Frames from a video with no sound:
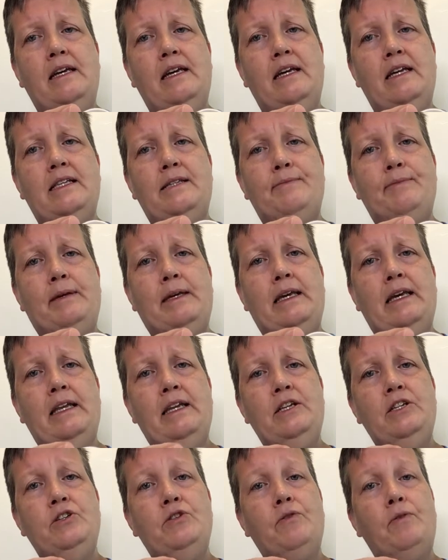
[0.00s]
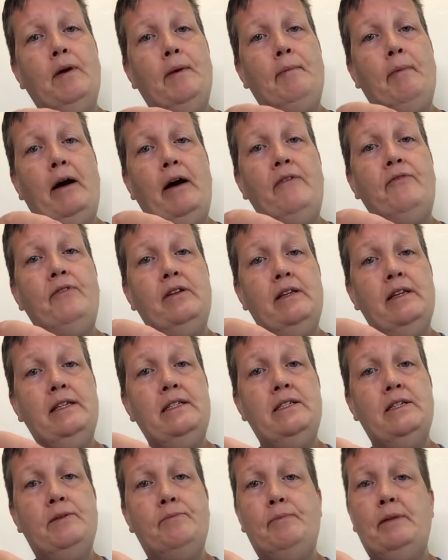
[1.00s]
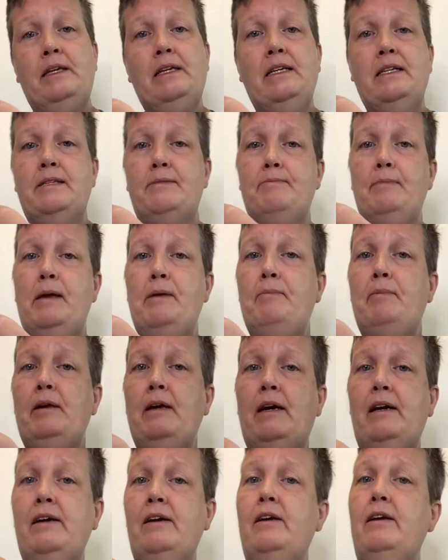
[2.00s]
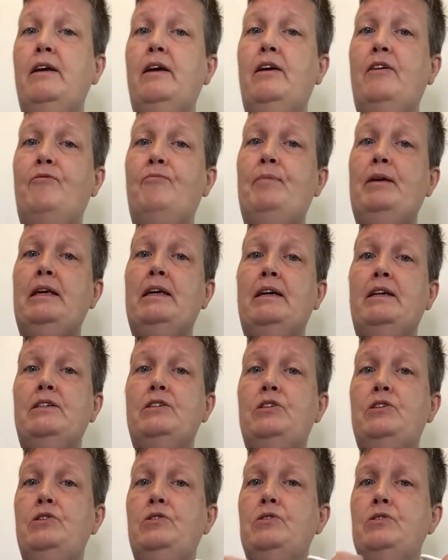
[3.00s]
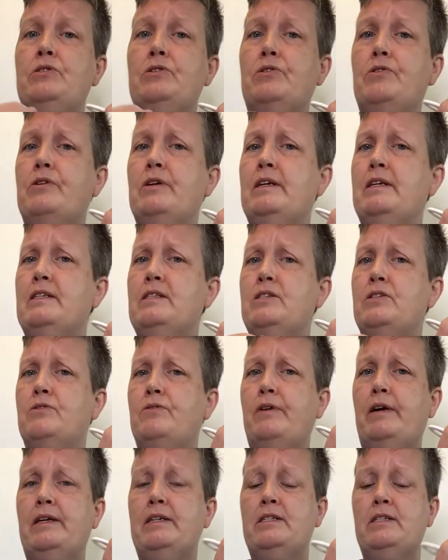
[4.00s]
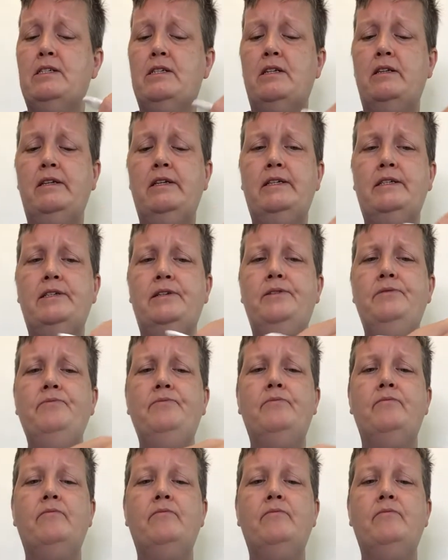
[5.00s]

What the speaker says: It's beginning to rub off a little because maybe I have begun to use it or get scratched a little.